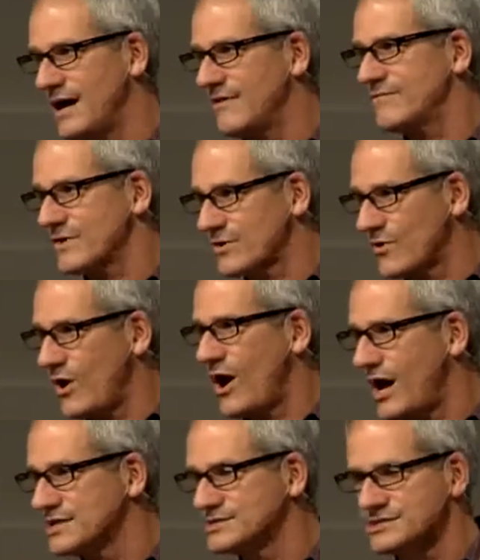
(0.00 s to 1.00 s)
of the
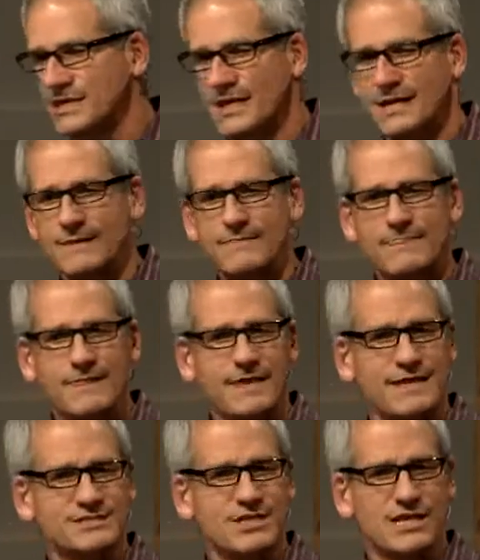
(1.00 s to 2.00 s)
cross,
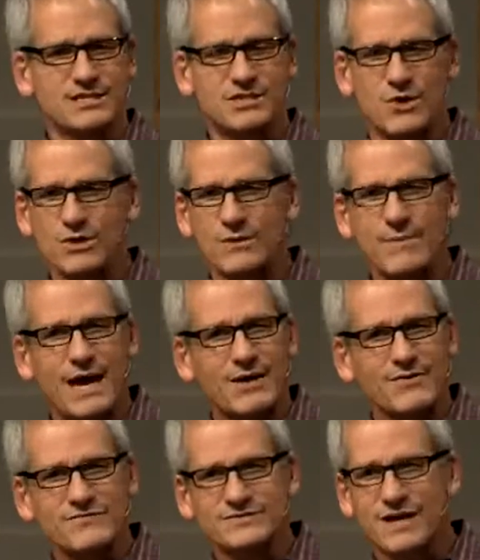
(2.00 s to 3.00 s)
it's, it's only a
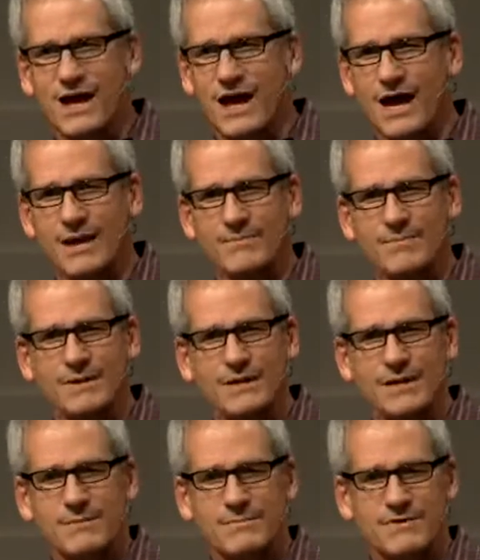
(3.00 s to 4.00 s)
matter of time
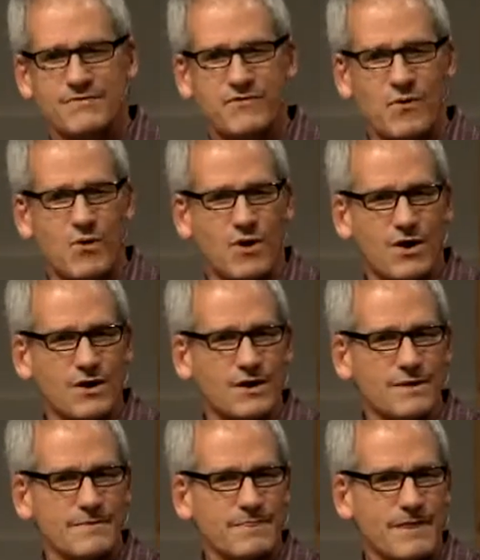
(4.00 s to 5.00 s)
before
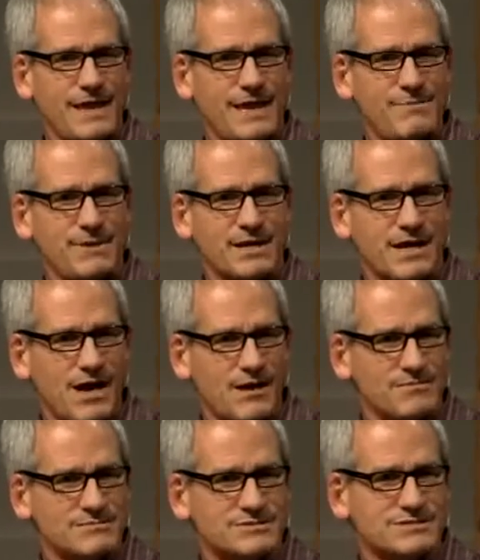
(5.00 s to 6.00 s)
it
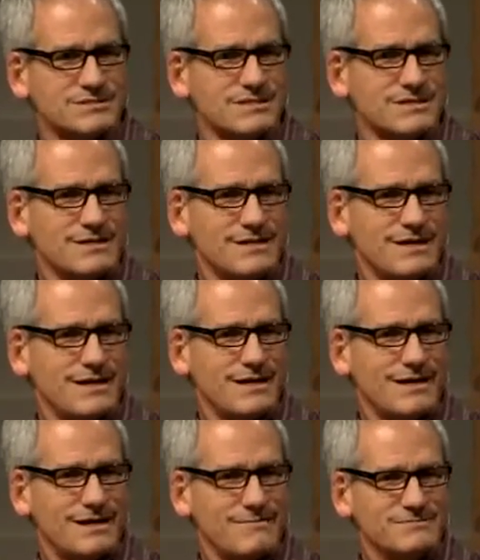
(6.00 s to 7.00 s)
becomes
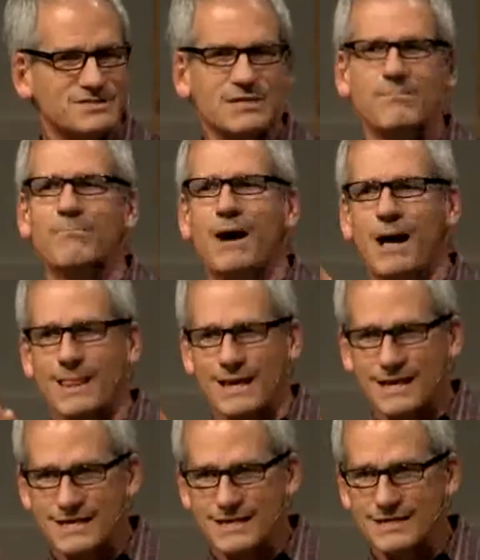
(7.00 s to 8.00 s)
um,
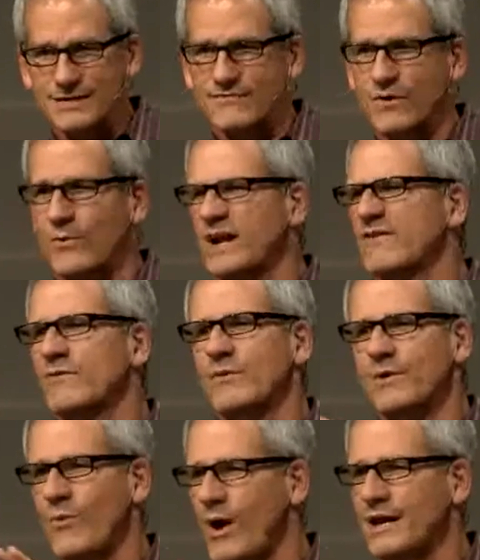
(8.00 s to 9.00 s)
symbolic for whatever
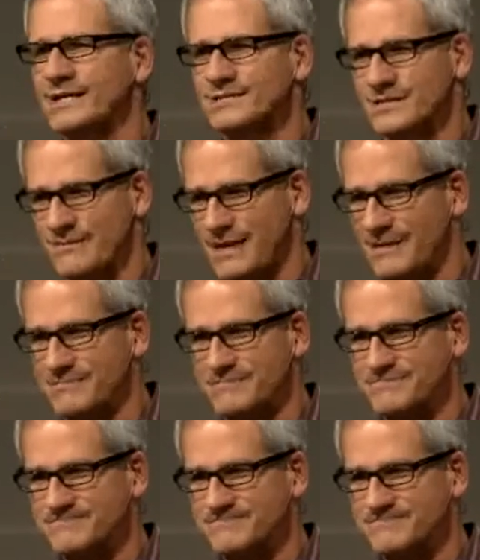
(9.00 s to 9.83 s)
we want it to mean.